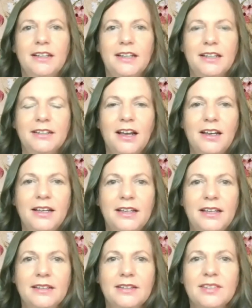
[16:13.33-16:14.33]
and
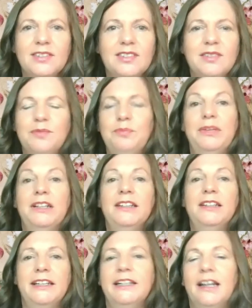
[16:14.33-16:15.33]
I
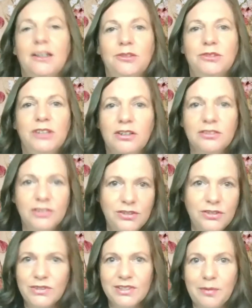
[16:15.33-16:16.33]
spill it out
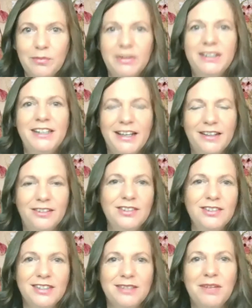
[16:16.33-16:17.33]
onto somebody
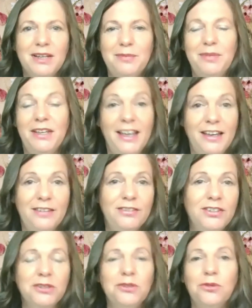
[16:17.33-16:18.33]
else in my
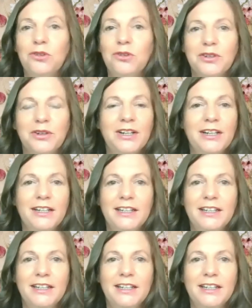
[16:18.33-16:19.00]
behavior or